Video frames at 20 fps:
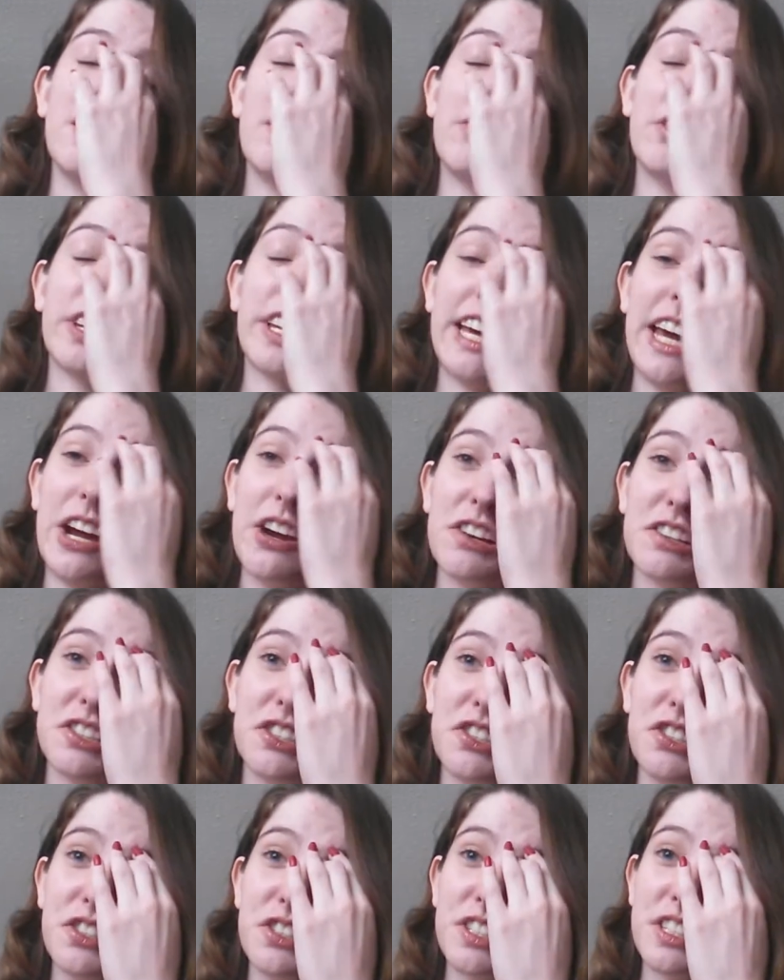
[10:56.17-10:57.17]
For the
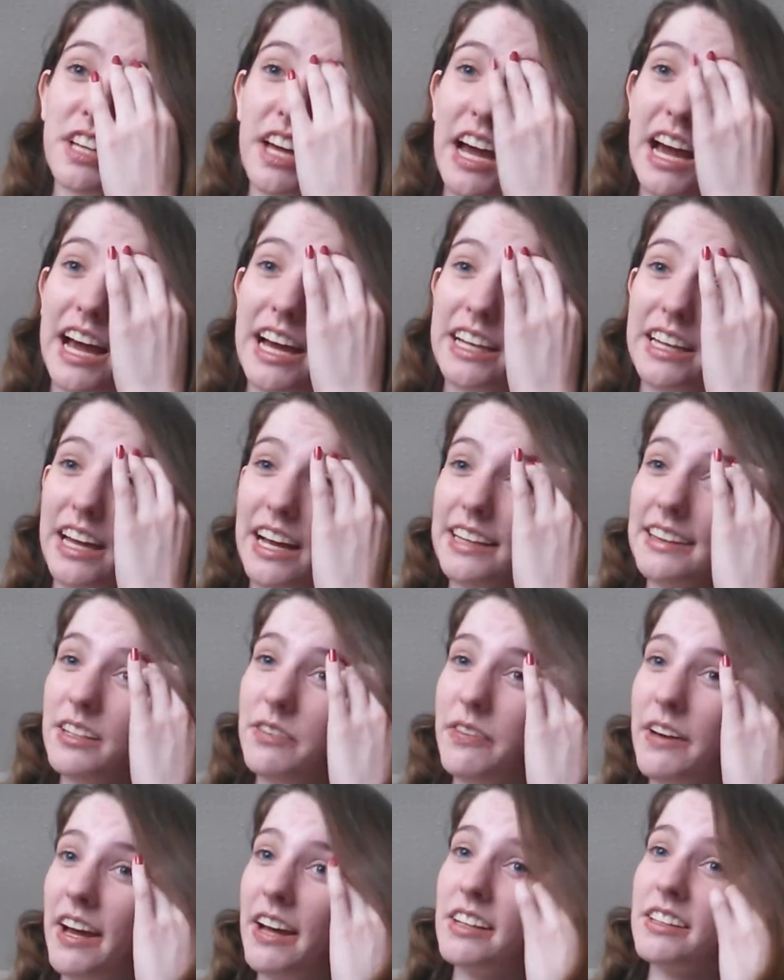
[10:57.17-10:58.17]
characters, I like the
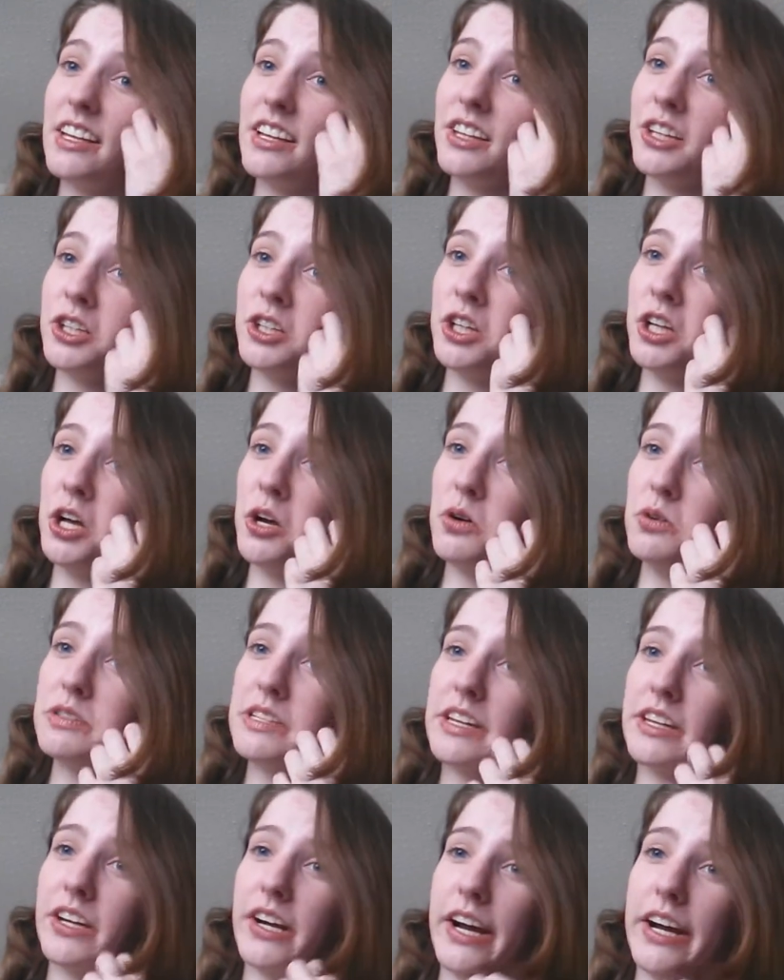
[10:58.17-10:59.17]
fact that their
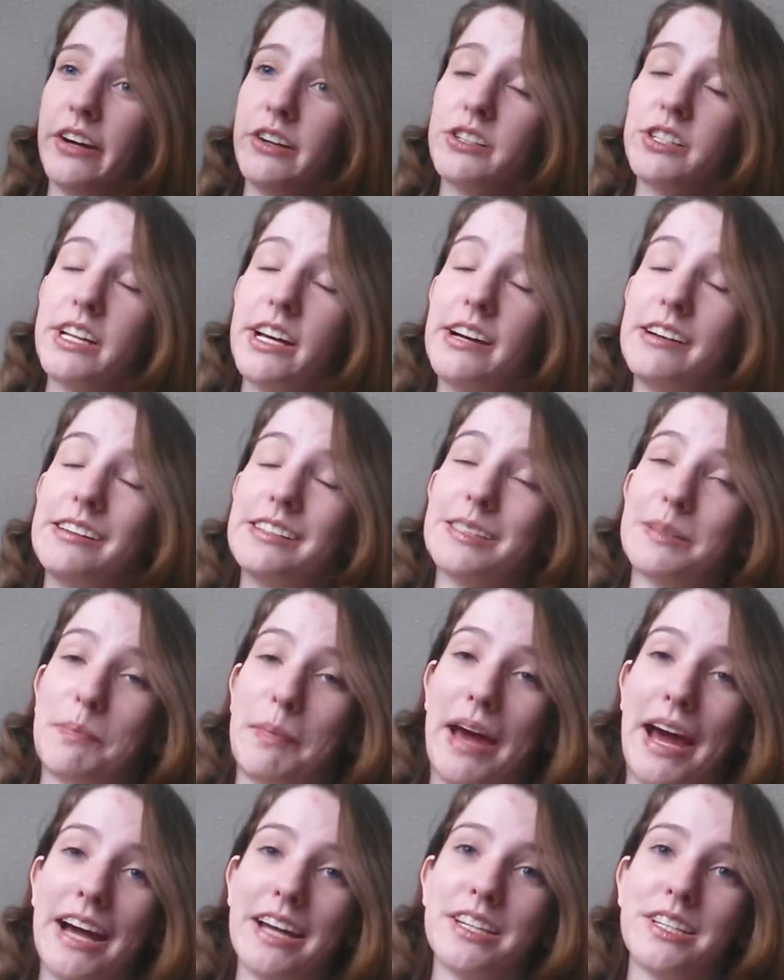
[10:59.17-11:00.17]
clothes and their hairstyles
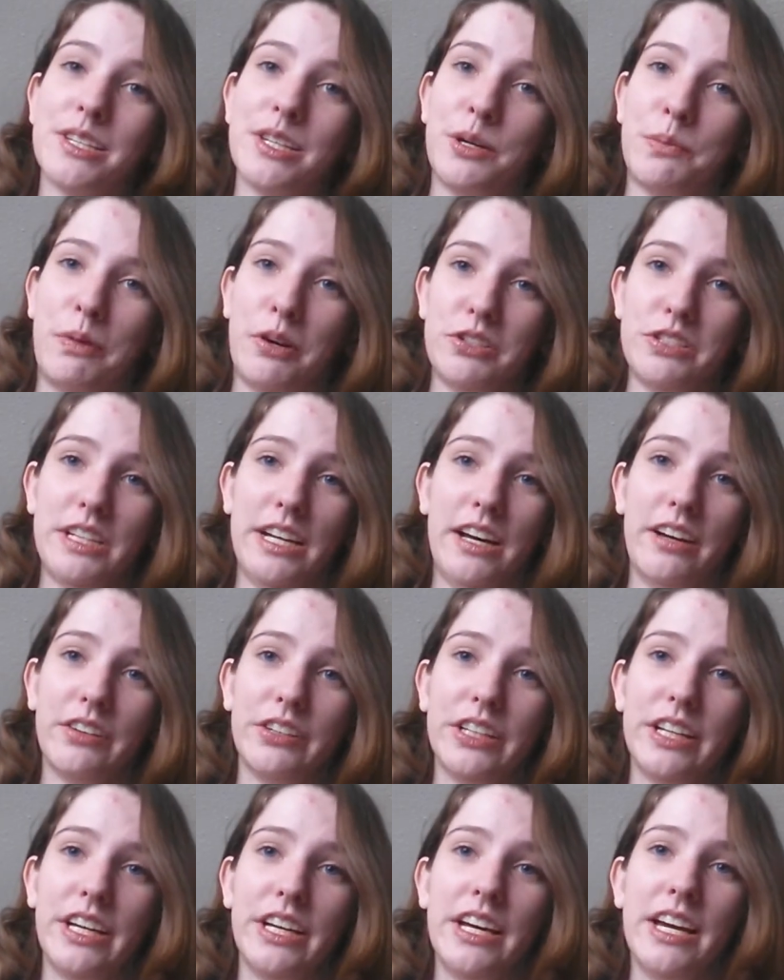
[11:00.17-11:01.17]
matched their
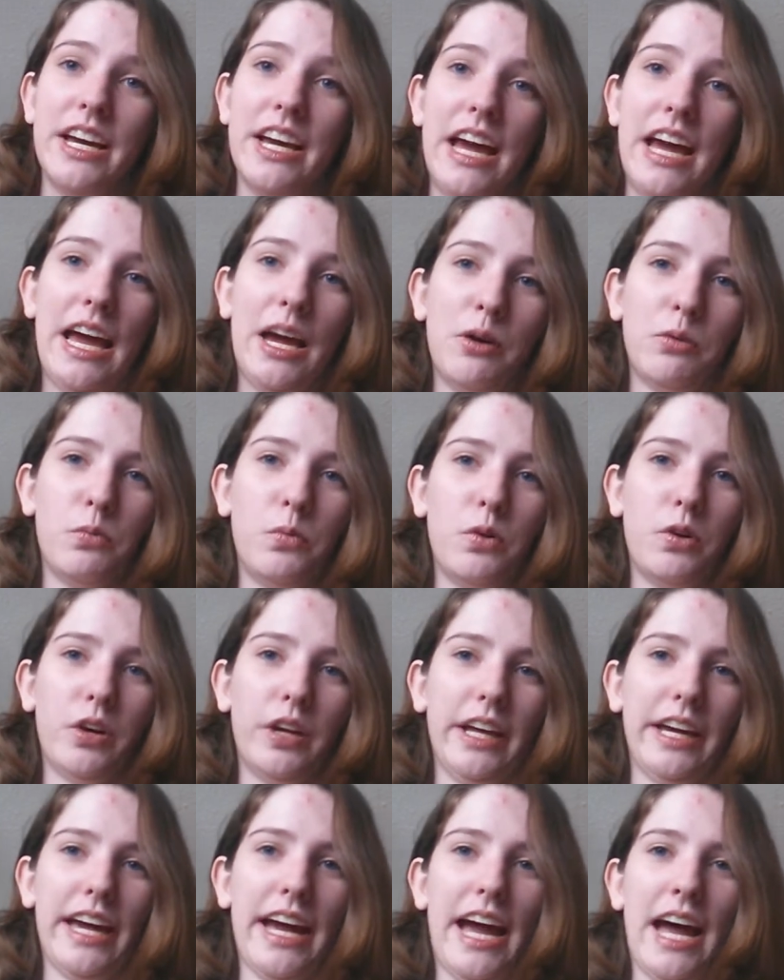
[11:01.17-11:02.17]
personality and
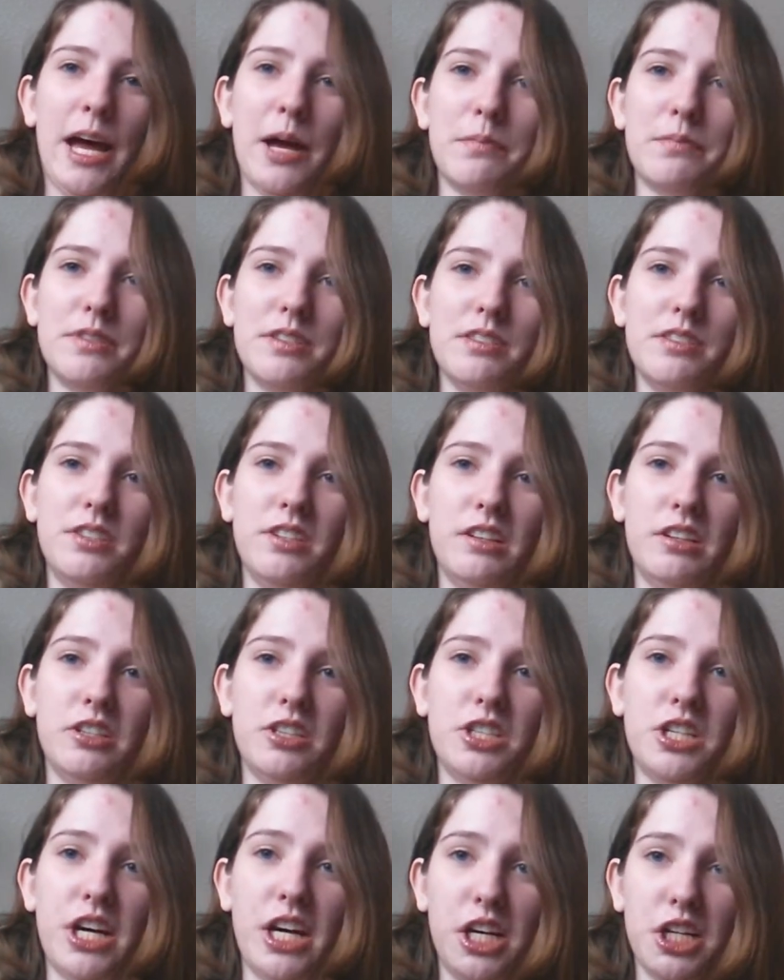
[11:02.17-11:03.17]
were, like, apt to
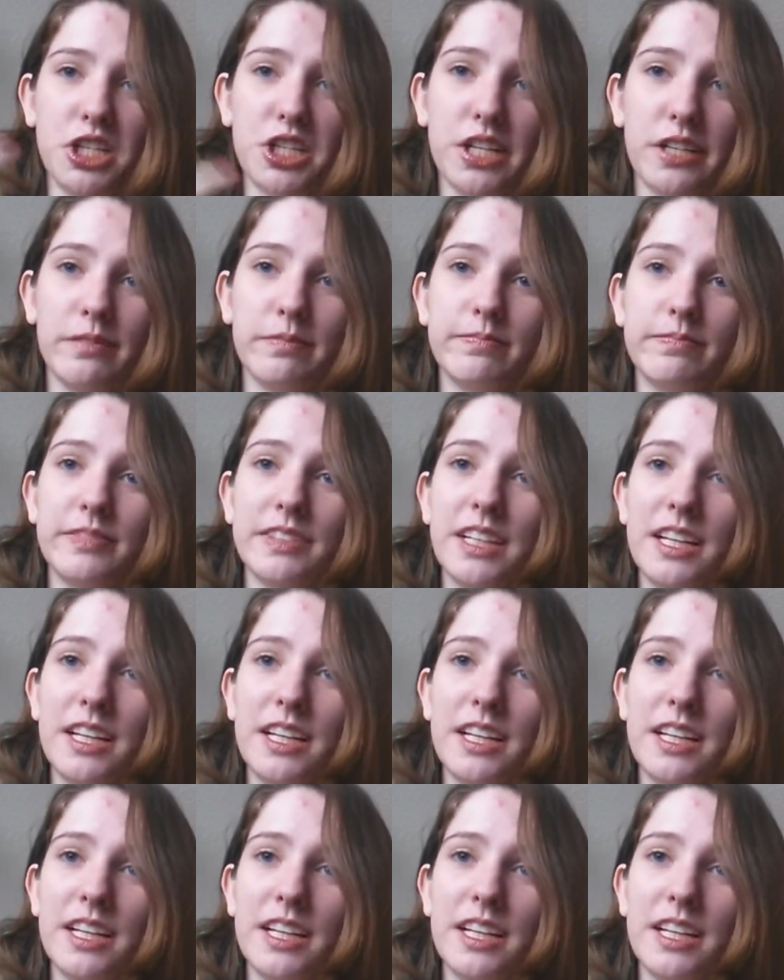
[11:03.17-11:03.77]
changing.